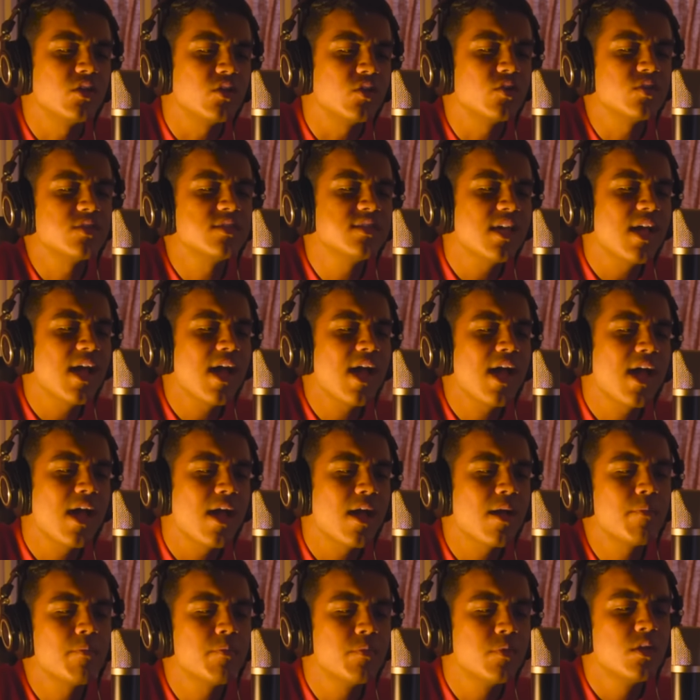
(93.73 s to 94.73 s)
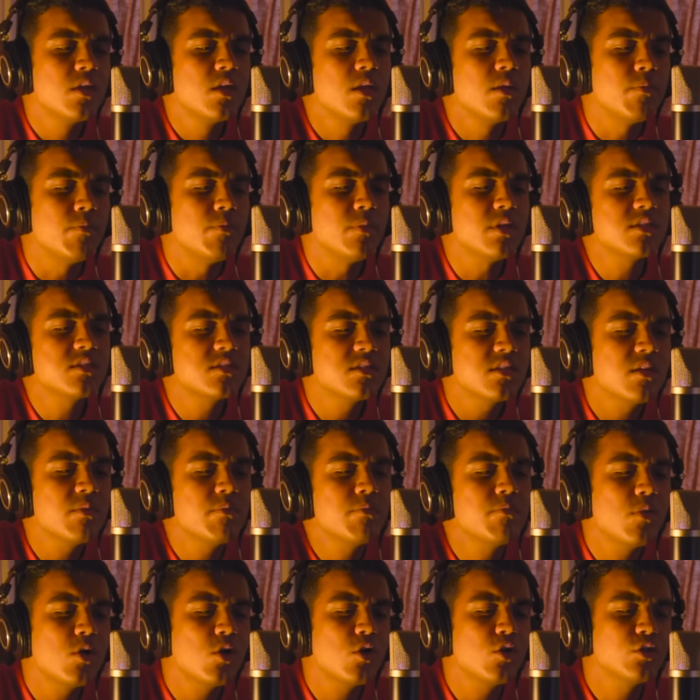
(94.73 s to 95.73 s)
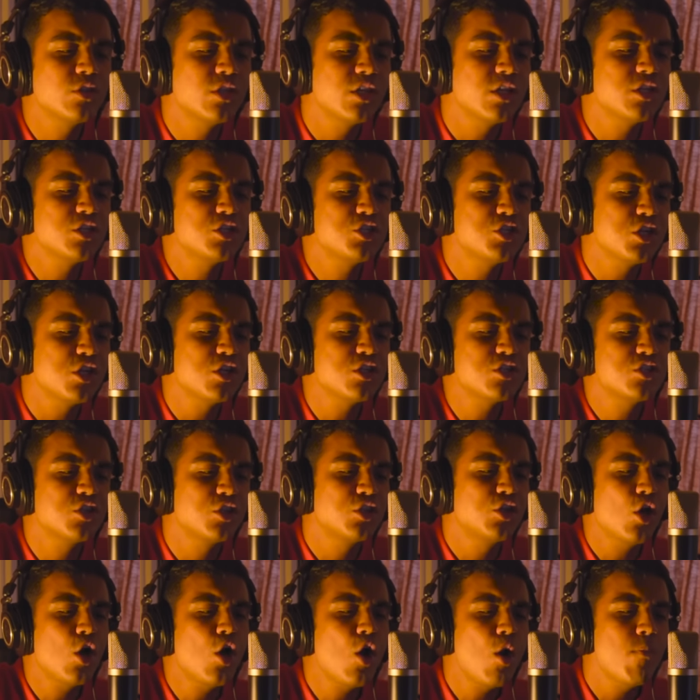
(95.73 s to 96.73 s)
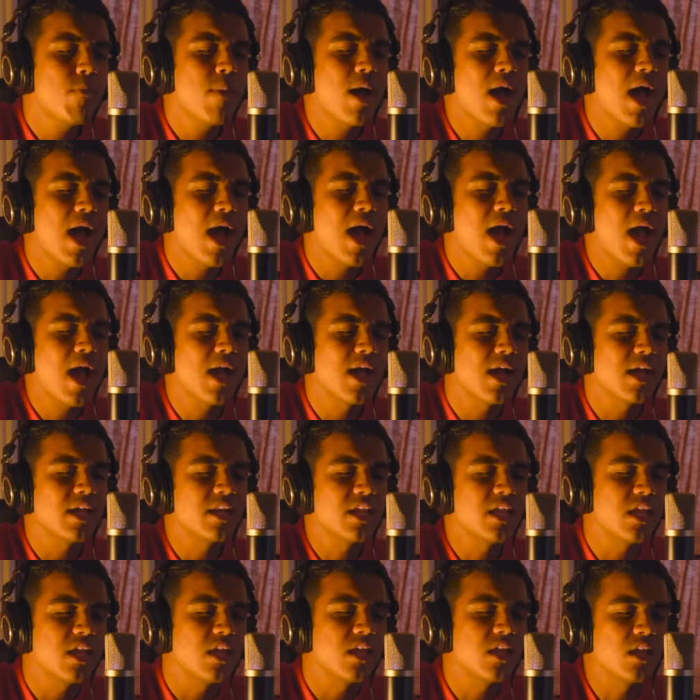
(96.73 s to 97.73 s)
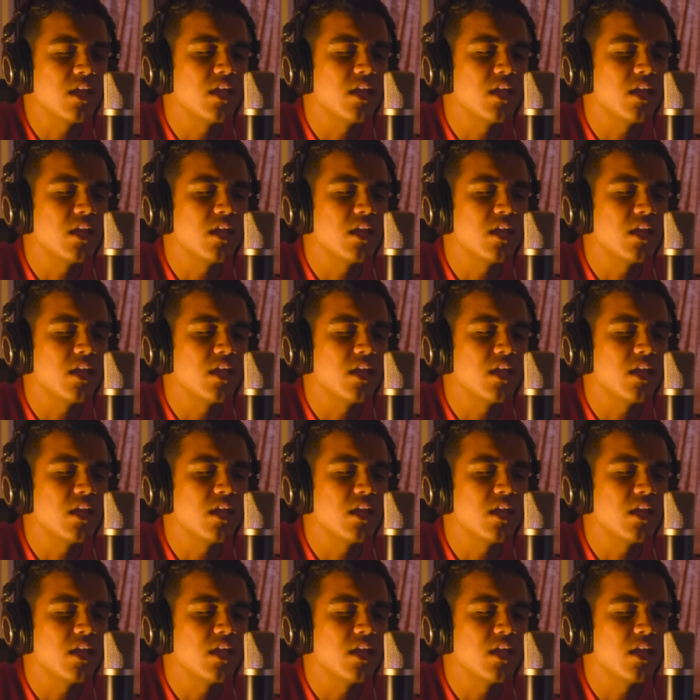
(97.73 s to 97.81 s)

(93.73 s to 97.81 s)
Cause I'm missing more than just your body.